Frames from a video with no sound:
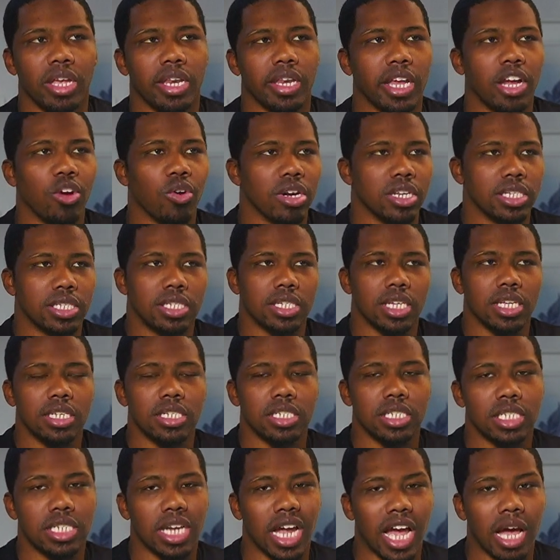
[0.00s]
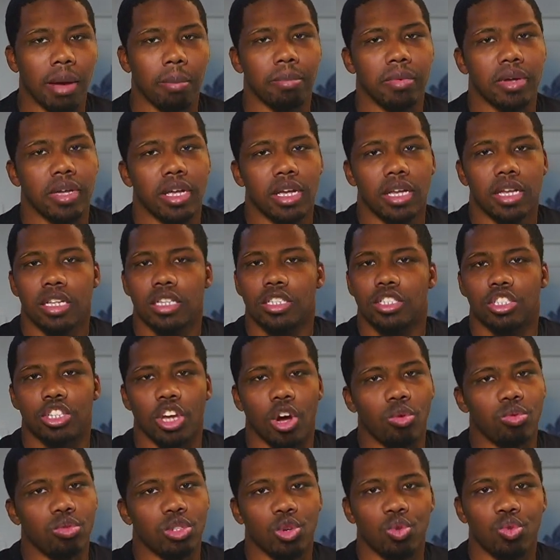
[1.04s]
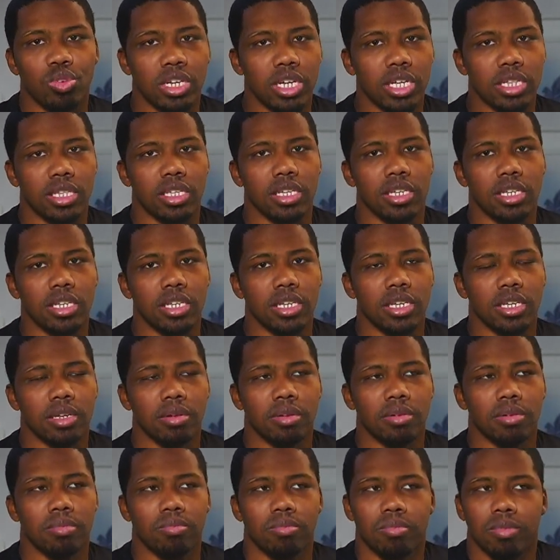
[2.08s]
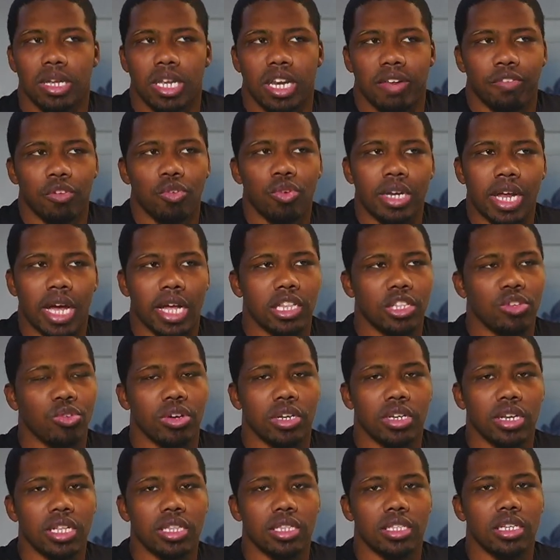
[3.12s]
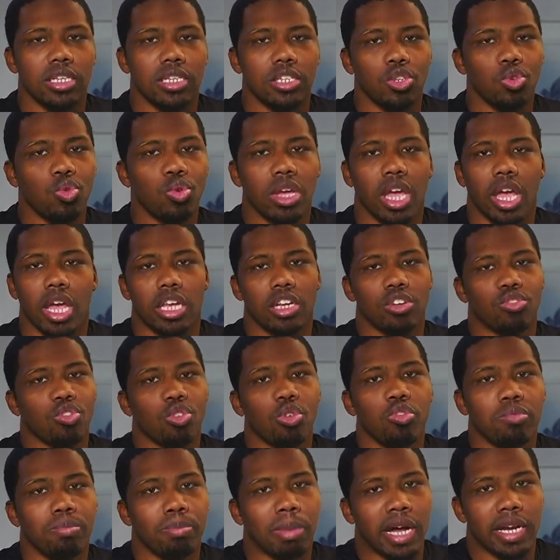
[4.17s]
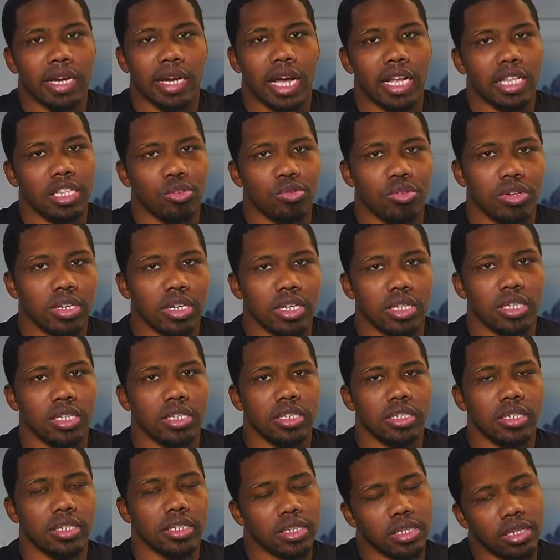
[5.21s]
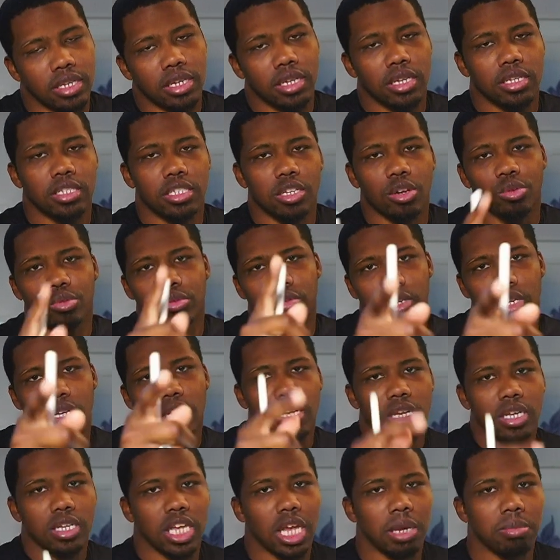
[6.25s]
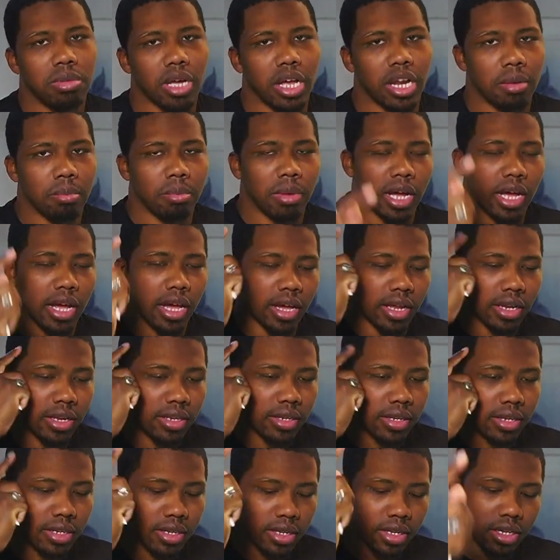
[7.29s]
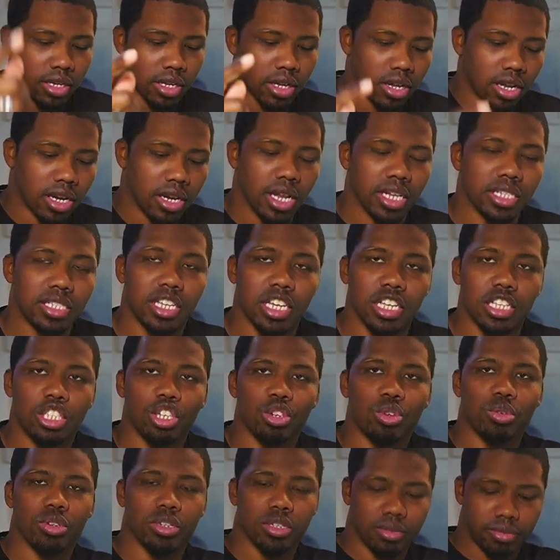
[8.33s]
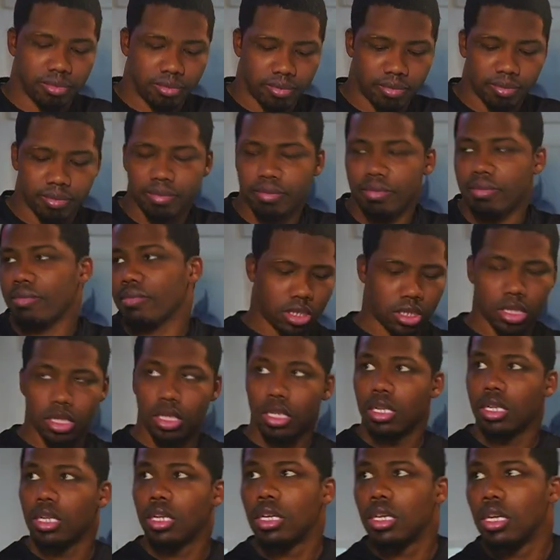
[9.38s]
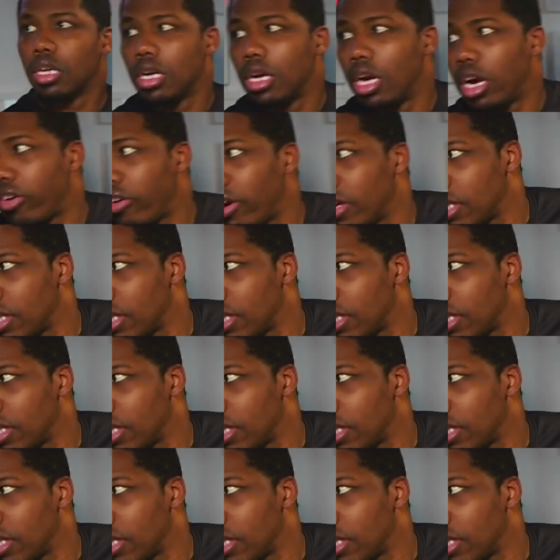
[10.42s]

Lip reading: gonna sit in the shop, don't do nothing. And if you're not doing nothing, you can't grow by not doing nothing. So keep that in mind. Let's get to it. All right, the